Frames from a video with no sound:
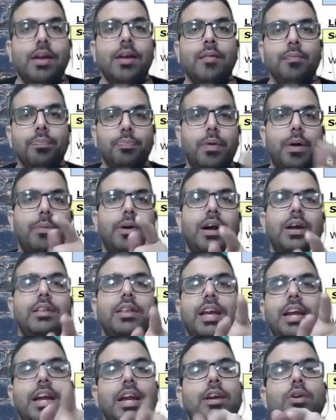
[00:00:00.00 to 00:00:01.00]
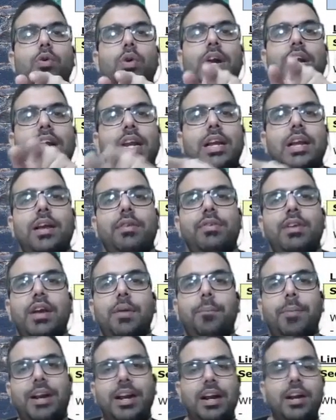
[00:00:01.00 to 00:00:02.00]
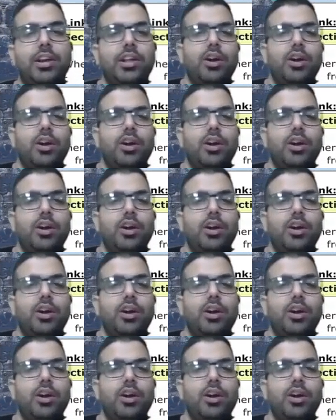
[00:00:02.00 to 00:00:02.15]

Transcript: Baba, they can go ahead and levy a penalty of